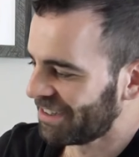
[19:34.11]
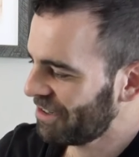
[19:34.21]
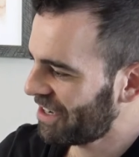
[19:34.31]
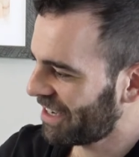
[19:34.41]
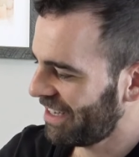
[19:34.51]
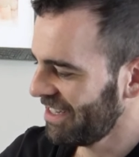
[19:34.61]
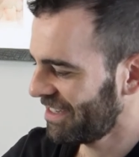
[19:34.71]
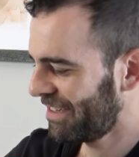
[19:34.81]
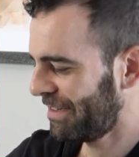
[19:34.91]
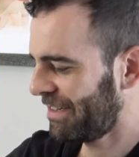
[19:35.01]
Okay,
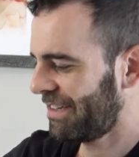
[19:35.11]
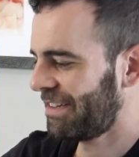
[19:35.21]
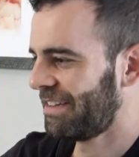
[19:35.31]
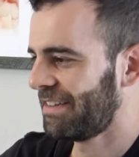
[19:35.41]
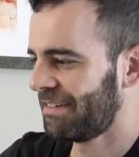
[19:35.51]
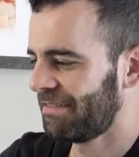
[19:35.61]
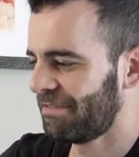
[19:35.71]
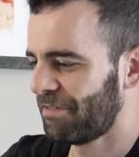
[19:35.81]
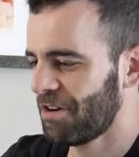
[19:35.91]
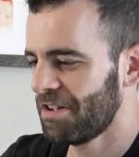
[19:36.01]
very